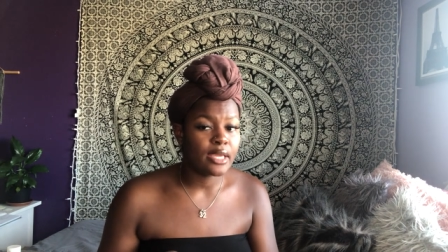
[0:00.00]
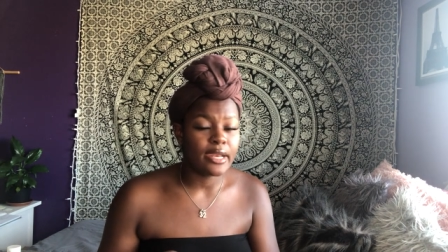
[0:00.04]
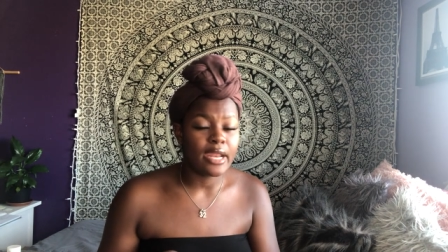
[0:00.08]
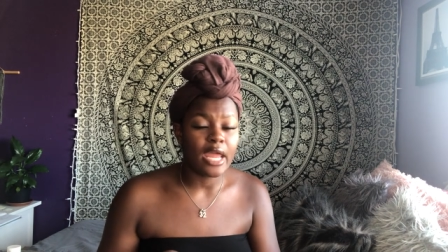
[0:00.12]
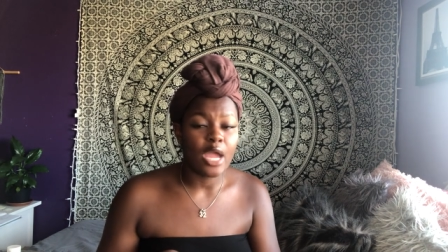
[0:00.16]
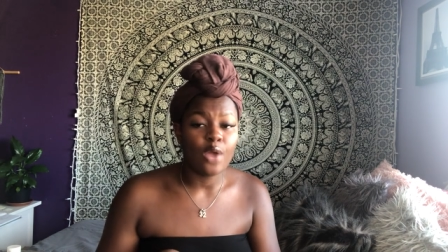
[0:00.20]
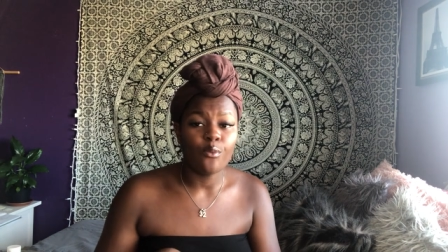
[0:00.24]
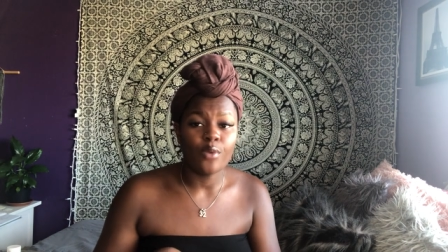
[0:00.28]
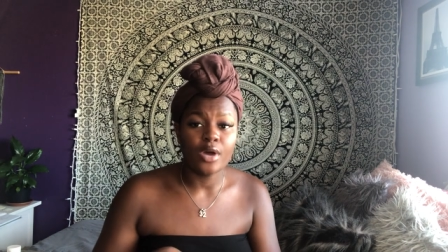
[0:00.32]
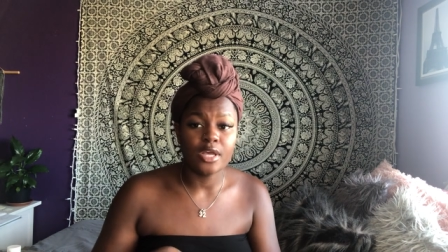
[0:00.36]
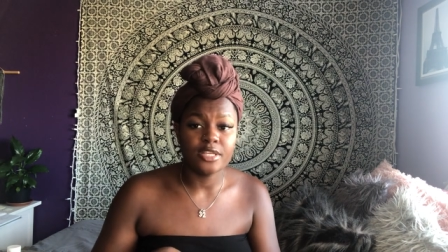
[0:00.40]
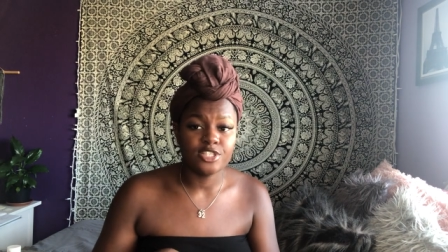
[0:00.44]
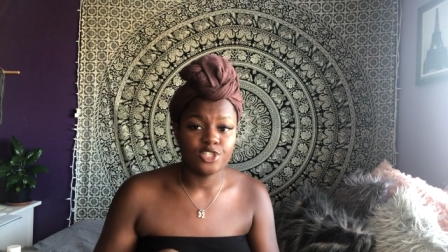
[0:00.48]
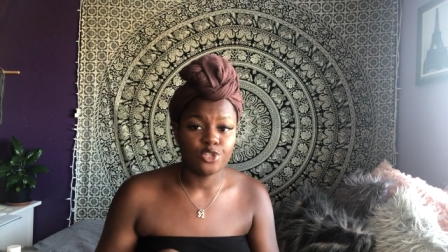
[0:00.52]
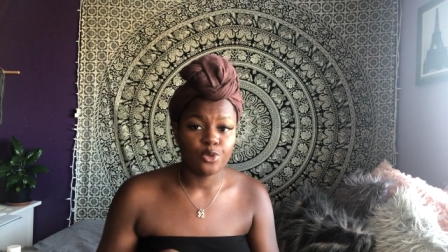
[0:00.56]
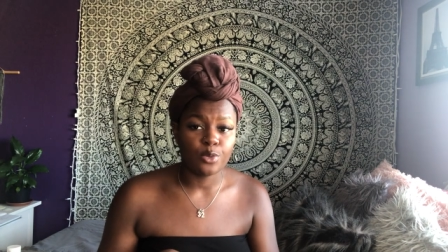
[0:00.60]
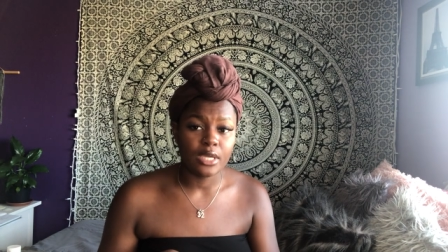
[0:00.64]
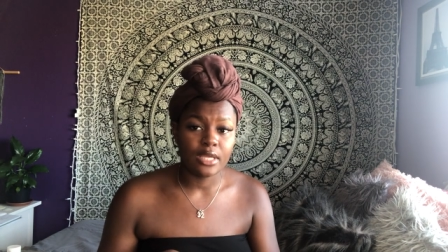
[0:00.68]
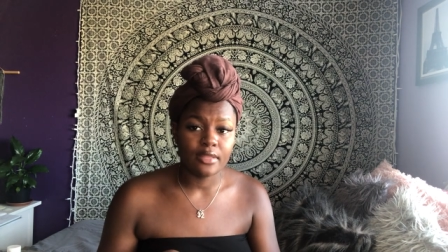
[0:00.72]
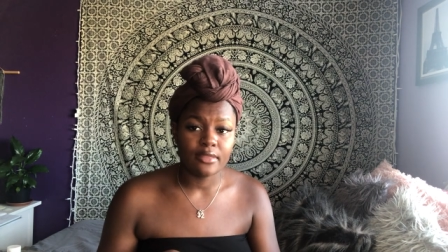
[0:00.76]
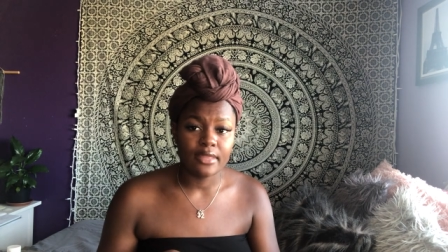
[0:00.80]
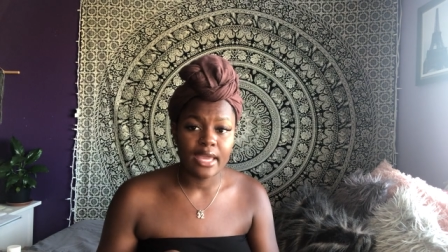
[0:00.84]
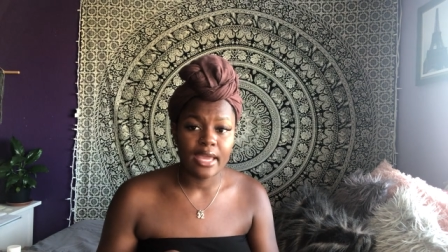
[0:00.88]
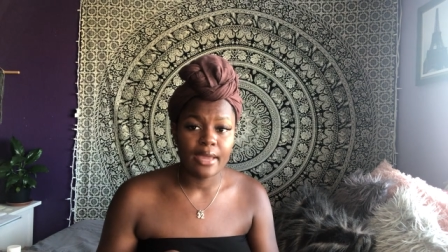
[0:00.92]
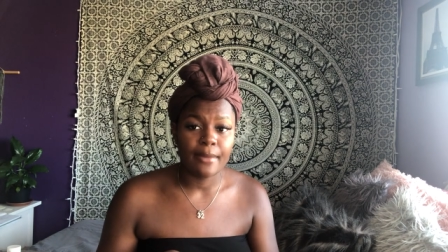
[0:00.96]
and I was
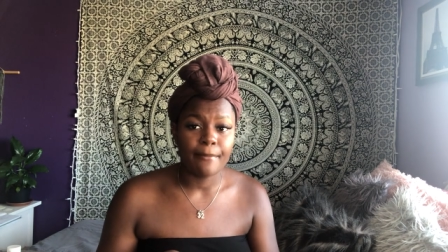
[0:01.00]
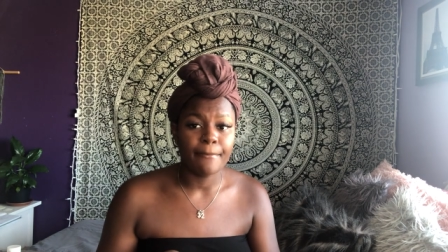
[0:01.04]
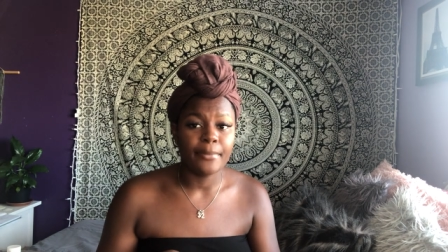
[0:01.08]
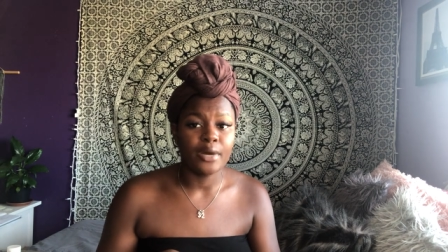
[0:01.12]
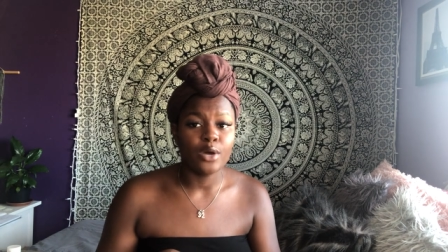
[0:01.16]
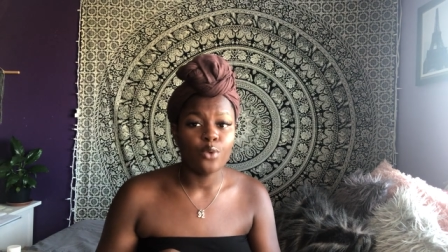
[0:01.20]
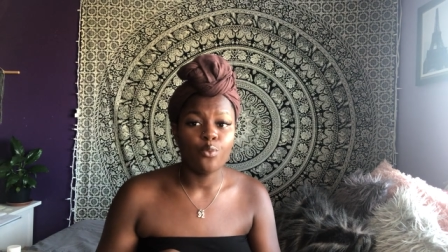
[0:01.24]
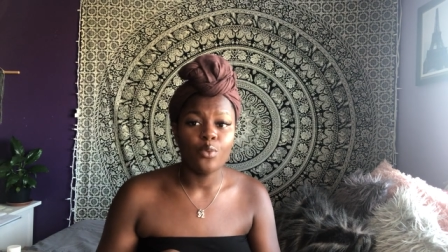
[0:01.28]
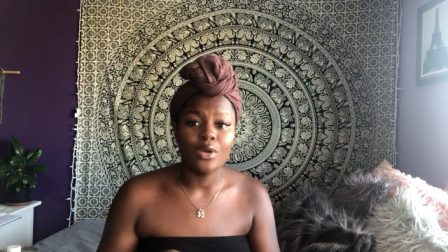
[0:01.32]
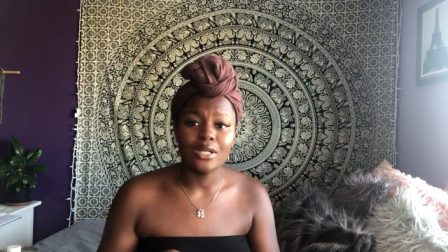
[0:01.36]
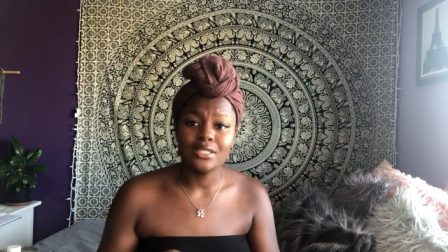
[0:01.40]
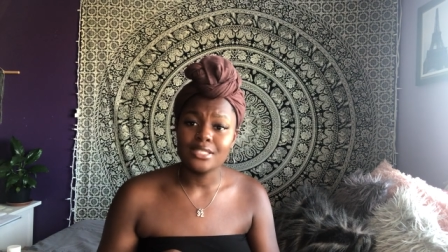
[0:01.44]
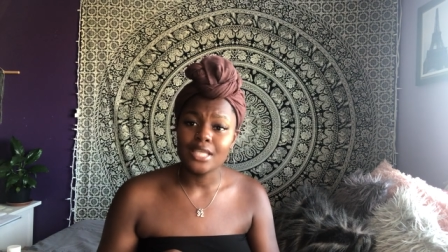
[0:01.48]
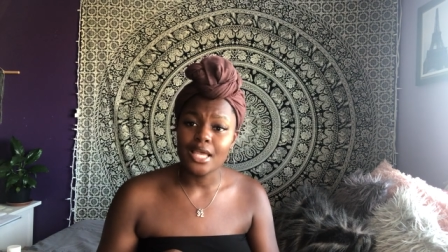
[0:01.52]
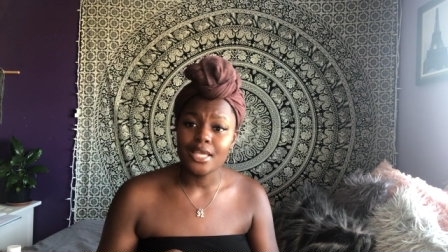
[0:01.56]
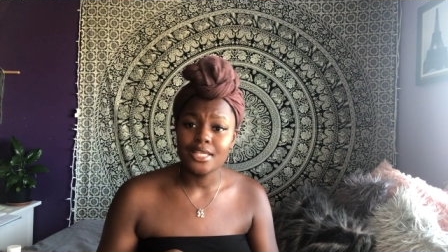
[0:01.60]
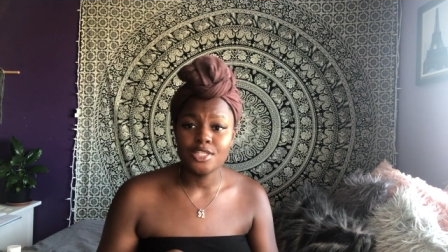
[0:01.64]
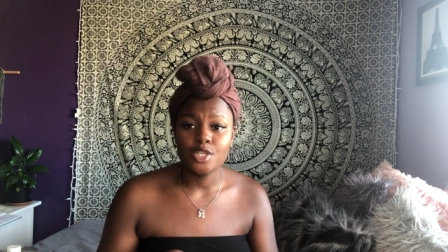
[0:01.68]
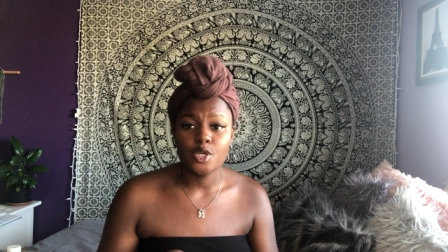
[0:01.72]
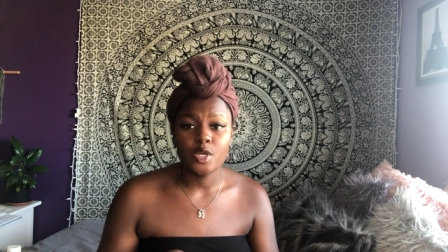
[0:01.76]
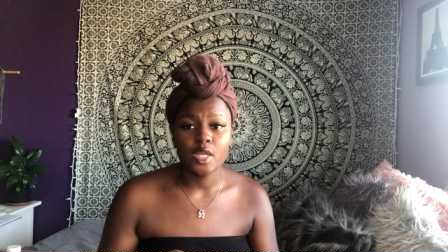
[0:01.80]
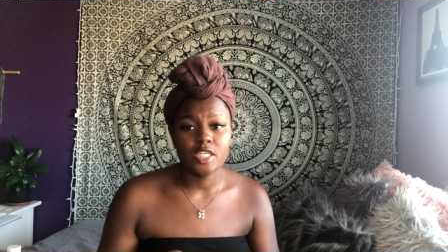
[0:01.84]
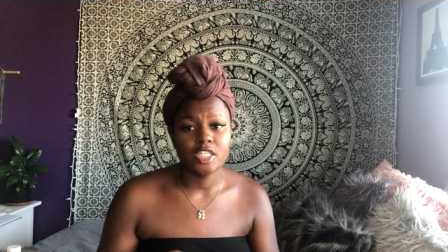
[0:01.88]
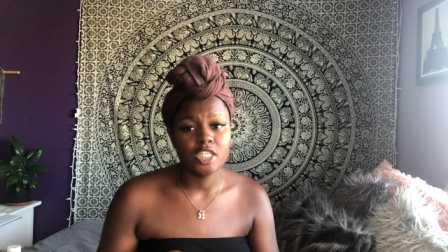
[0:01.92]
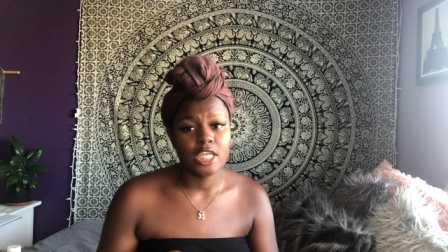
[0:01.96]
doing that, but once I
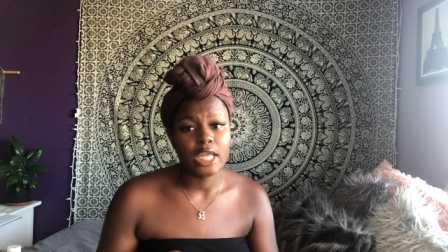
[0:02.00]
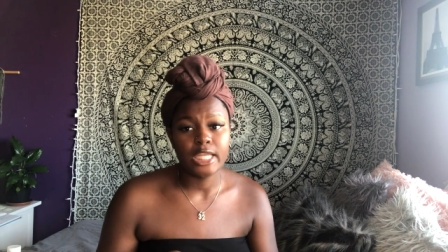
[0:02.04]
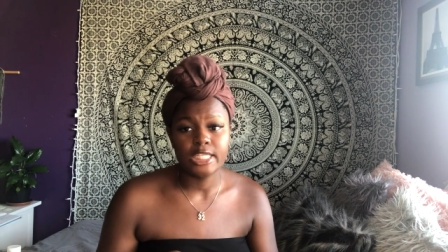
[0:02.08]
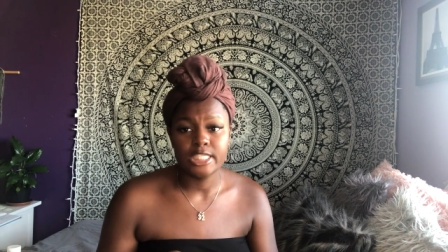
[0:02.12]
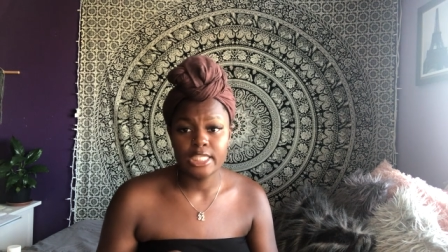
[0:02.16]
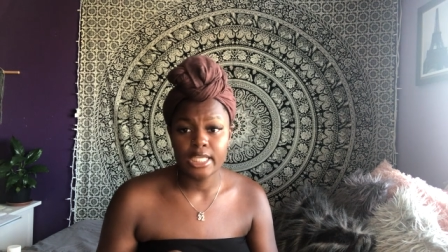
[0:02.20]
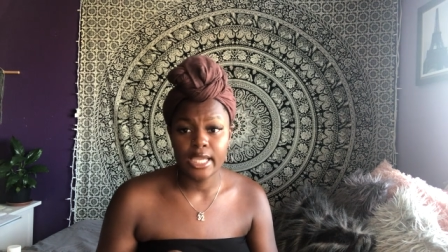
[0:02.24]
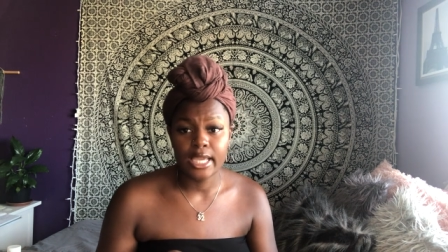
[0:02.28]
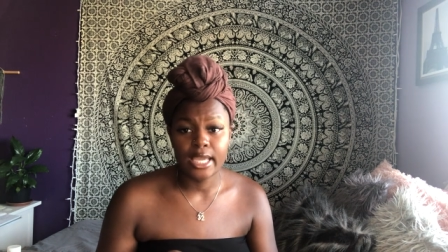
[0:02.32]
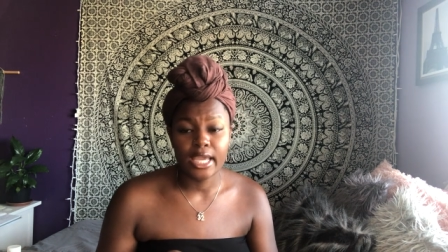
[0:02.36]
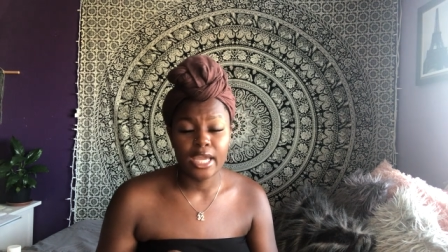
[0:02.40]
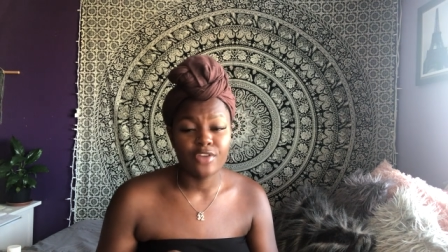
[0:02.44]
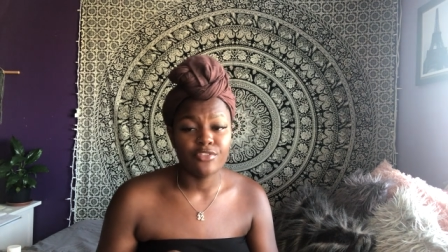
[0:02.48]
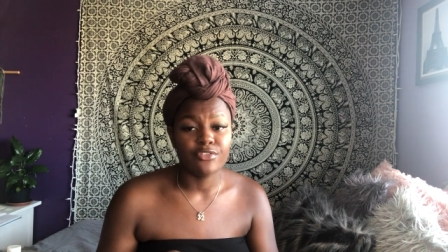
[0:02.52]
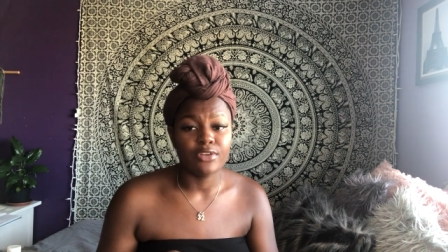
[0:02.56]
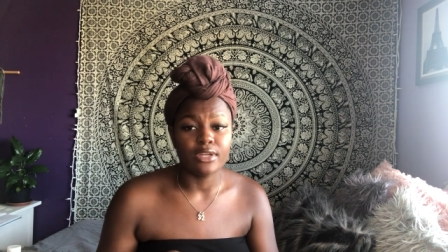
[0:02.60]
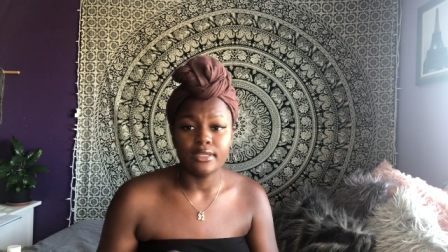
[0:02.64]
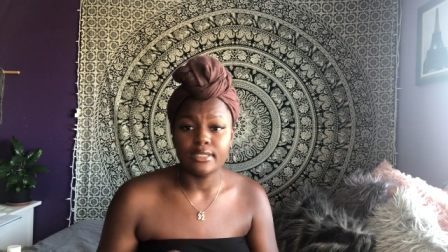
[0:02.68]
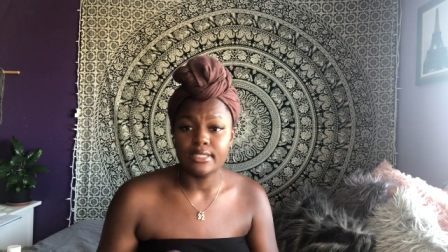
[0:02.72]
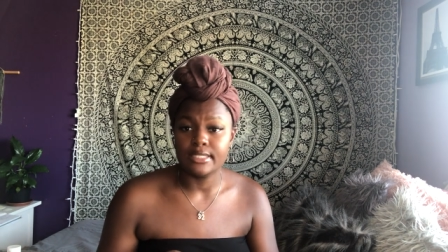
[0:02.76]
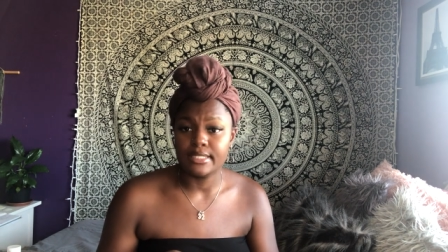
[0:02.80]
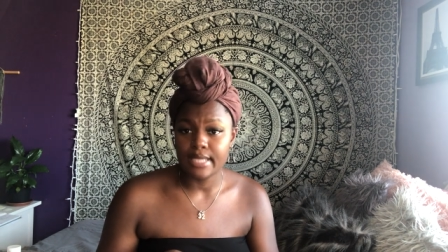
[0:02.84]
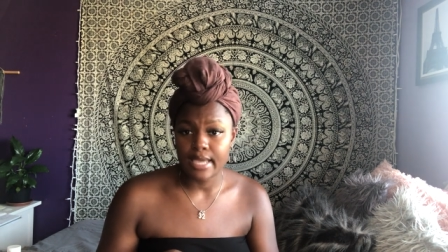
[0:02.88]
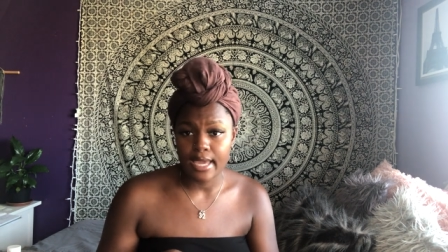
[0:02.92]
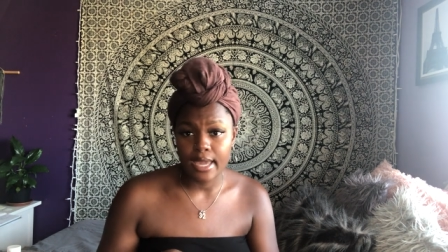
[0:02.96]
started changing it every
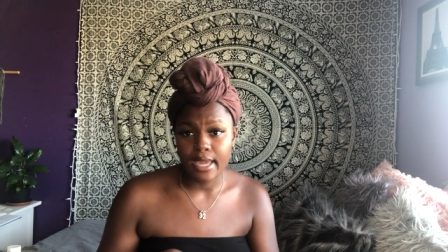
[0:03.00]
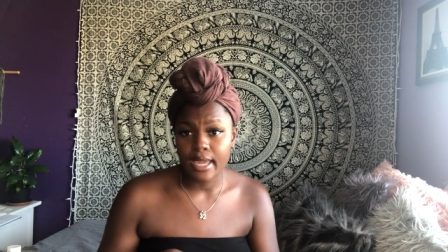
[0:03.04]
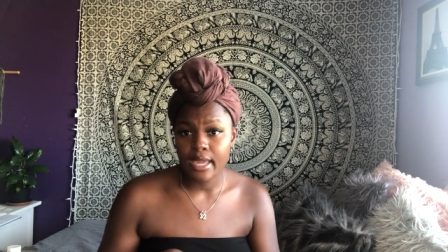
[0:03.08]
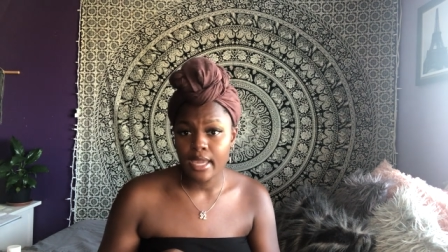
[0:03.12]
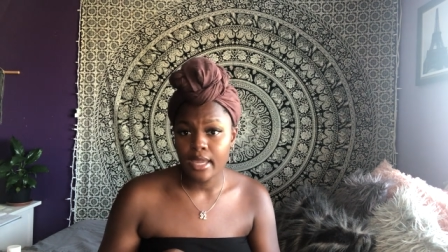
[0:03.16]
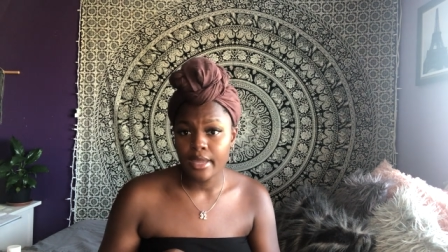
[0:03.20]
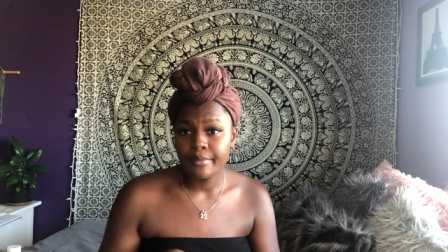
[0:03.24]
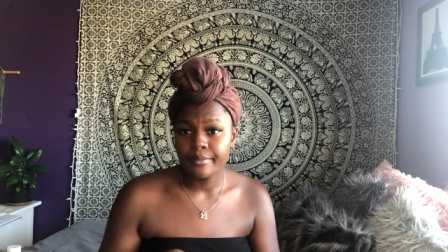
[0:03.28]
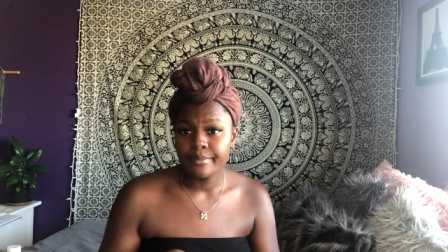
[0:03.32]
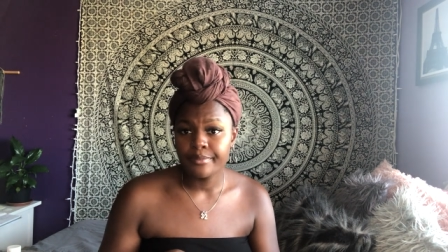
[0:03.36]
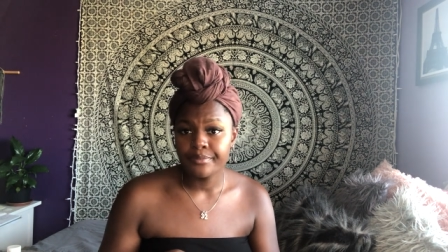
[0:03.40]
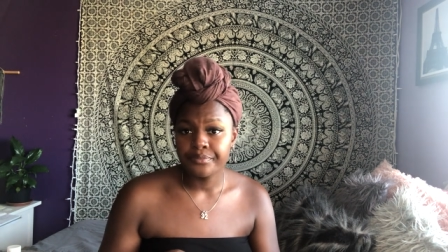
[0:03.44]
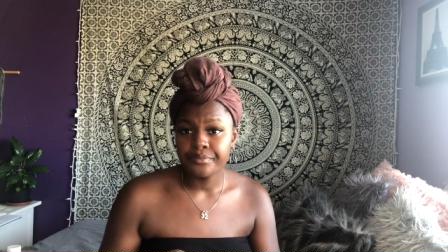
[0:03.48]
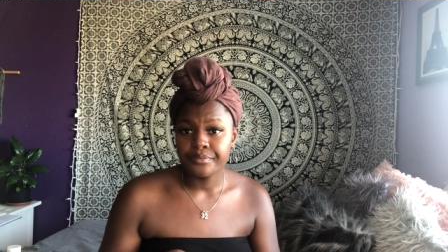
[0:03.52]
day,